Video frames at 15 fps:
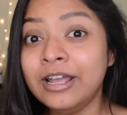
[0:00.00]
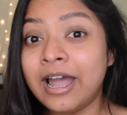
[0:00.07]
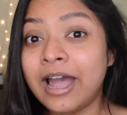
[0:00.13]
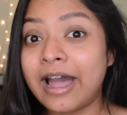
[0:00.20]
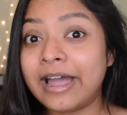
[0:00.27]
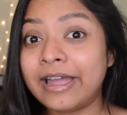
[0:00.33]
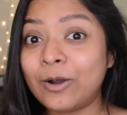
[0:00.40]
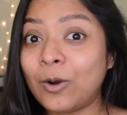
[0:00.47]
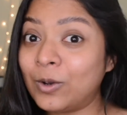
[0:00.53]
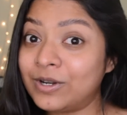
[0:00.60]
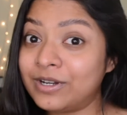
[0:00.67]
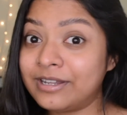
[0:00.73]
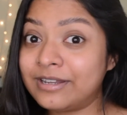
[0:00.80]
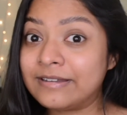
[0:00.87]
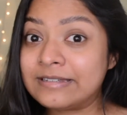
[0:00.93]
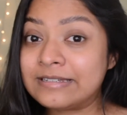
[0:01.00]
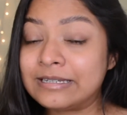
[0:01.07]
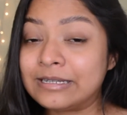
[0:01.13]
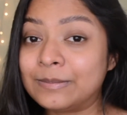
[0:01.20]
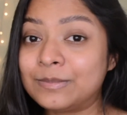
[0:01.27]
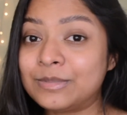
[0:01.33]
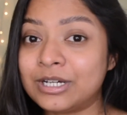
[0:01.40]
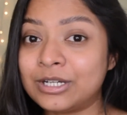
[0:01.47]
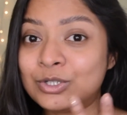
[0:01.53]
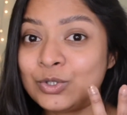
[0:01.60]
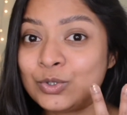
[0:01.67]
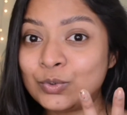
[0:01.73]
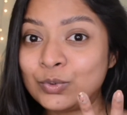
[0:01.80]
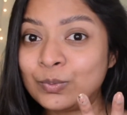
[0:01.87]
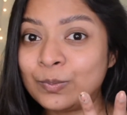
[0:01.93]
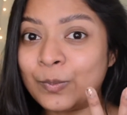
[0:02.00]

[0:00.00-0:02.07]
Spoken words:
I already received 2